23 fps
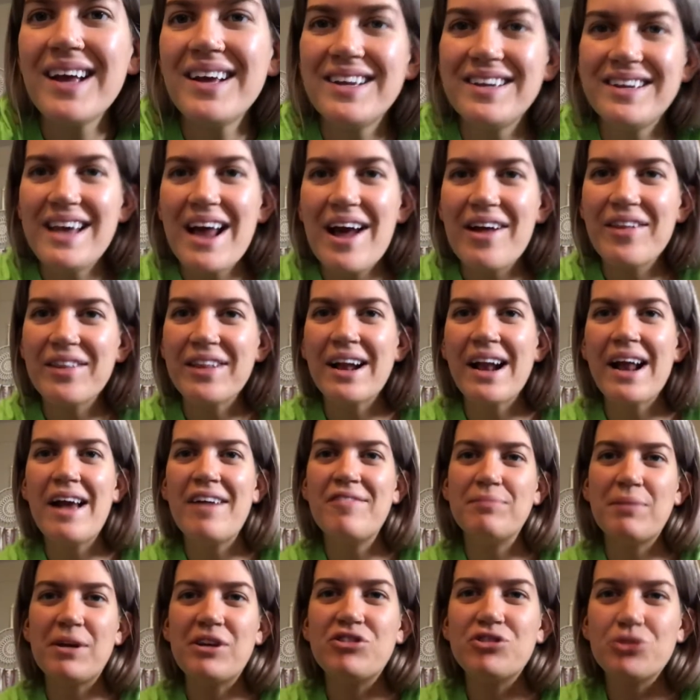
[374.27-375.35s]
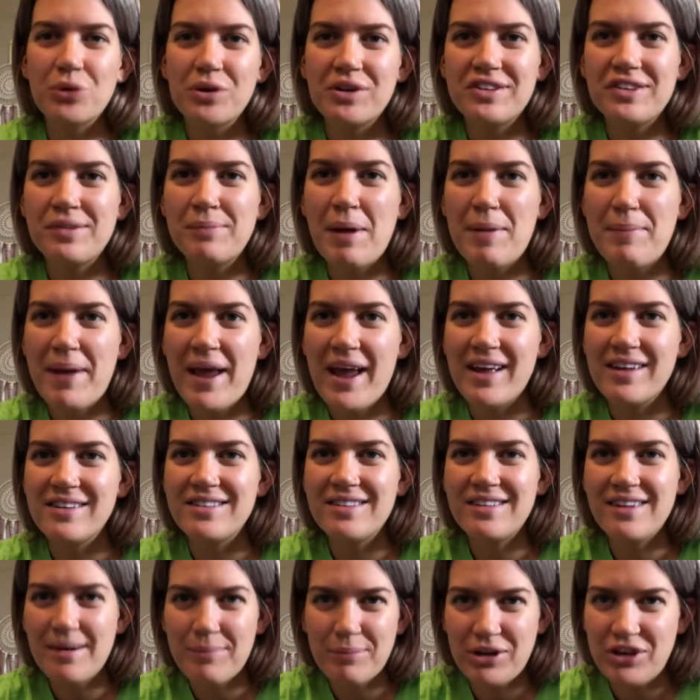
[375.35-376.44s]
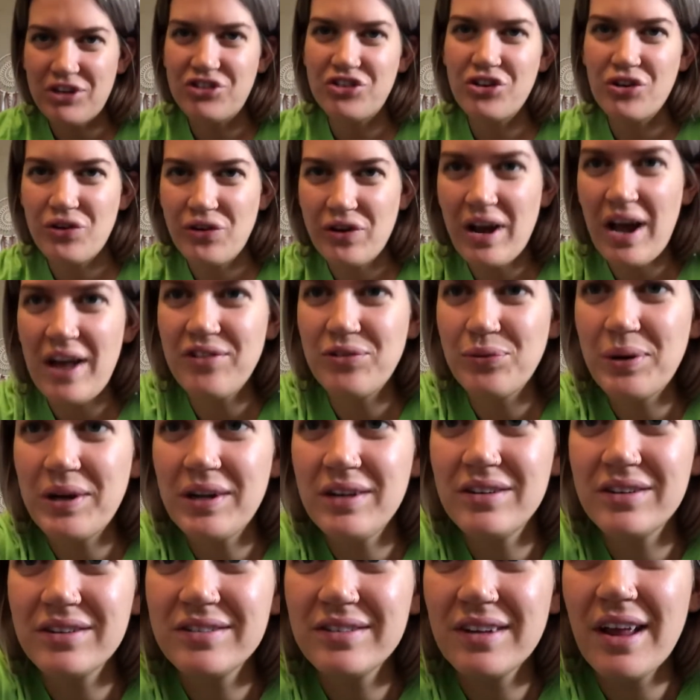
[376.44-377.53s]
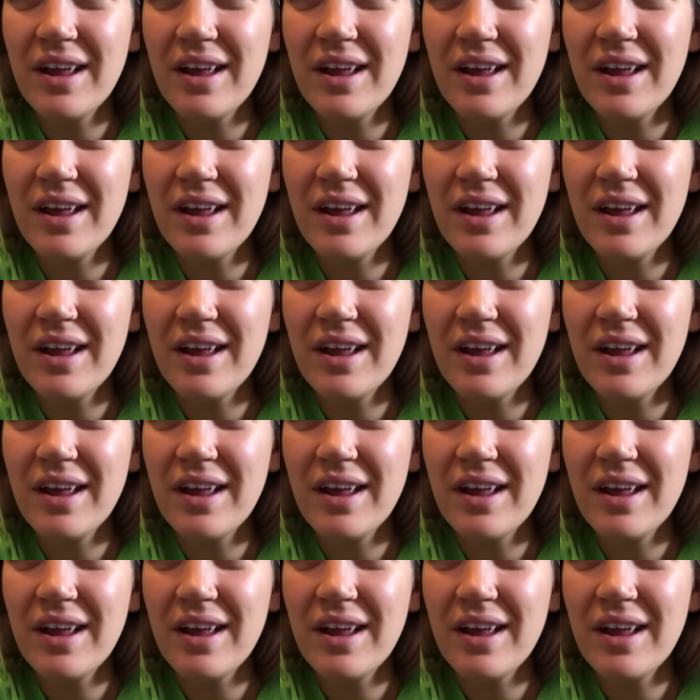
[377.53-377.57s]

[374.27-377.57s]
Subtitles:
Now that I have my shorts and my pants in, I'm gonna show you guys what it looks